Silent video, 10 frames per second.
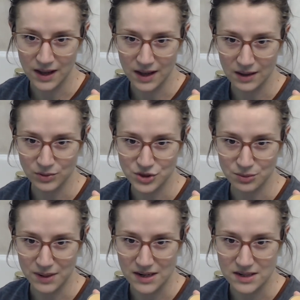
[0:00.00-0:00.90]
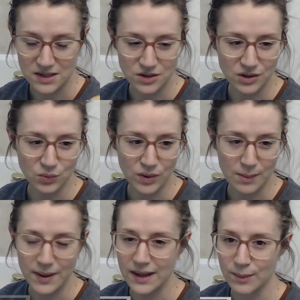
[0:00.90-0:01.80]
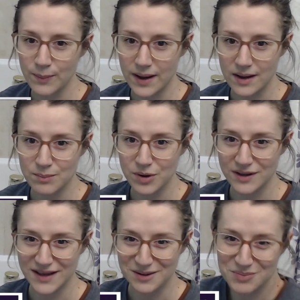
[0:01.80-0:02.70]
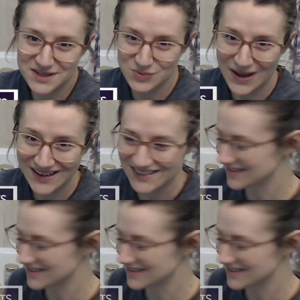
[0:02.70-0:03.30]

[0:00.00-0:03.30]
which are made here in Winnipeg by Barletta Beeswax.